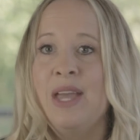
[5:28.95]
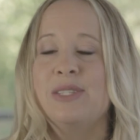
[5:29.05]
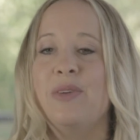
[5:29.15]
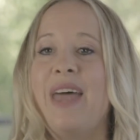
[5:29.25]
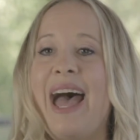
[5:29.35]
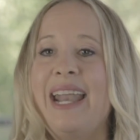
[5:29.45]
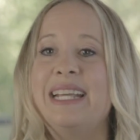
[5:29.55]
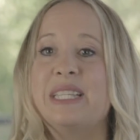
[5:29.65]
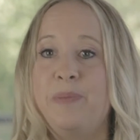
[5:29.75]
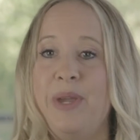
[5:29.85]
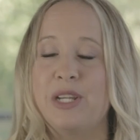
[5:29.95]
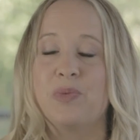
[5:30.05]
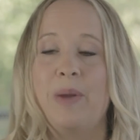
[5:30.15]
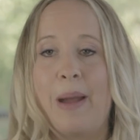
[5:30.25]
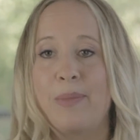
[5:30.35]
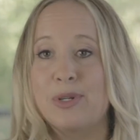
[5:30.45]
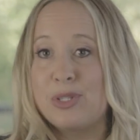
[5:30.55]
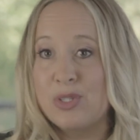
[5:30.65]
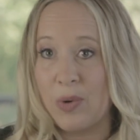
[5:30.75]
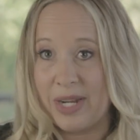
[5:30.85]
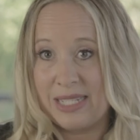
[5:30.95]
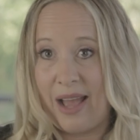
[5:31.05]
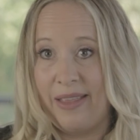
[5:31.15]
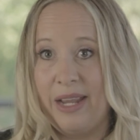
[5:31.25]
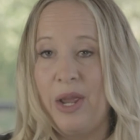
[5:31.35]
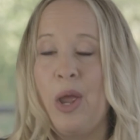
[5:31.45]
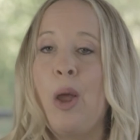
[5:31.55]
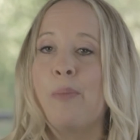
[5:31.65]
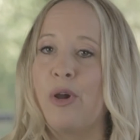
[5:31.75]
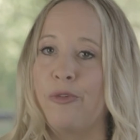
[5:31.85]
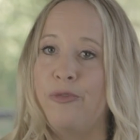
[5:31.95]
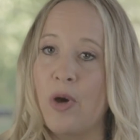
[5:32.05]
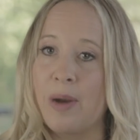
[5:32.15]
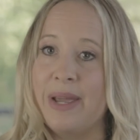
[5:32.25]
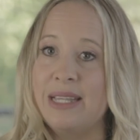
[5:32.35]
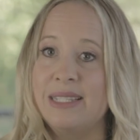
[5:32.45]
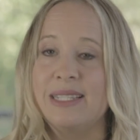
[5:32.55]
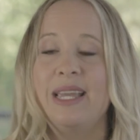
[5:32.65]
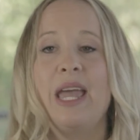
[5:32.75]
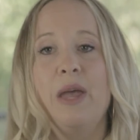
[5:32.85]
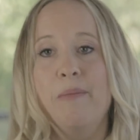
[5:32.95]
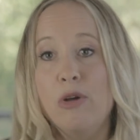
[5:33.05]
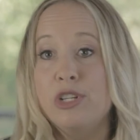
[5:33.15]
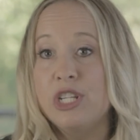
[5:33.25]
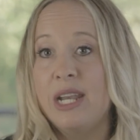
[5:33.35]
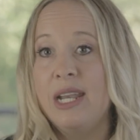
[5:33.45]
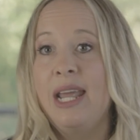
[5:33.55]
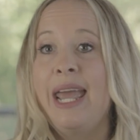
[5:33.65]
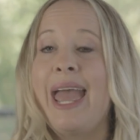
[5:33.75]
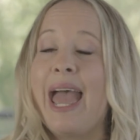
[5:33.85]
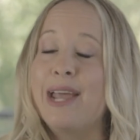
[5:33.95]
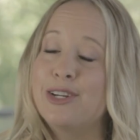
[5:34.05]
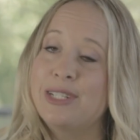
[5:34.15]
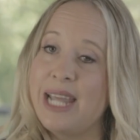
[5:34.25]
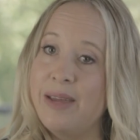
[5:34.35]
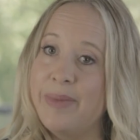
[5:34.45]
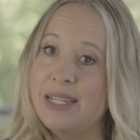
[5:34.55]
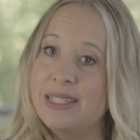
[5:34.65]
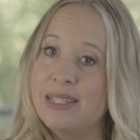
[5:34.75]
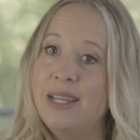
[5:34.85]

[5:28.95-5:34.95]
So that is speech. Remember, storytelling, performance, emotion, entertainment,